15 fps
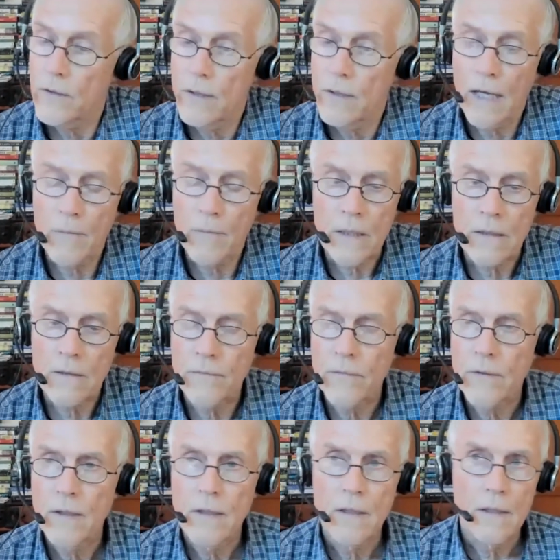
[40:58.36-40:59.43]
I mean,
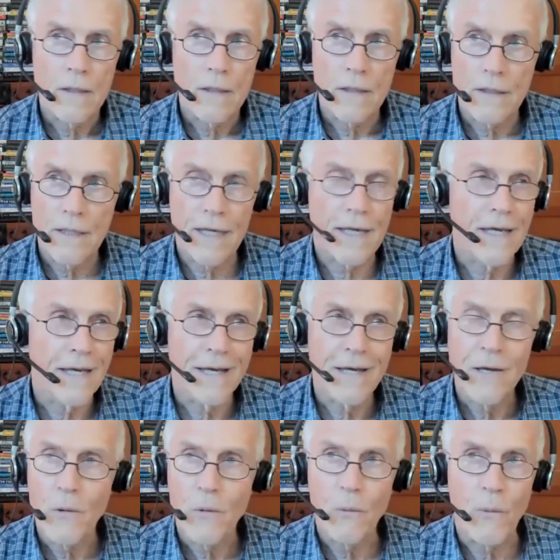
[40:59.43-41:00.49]

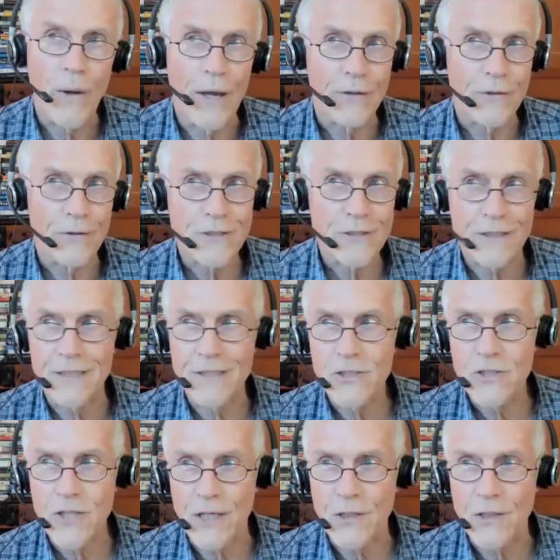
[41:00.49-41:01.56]
weather's going to
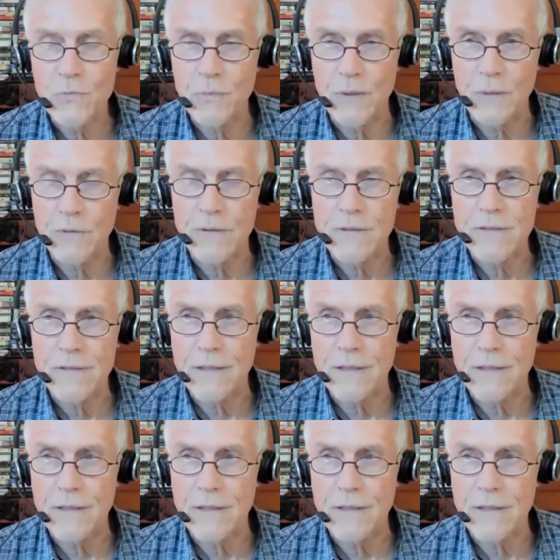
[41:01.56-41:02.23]
change people's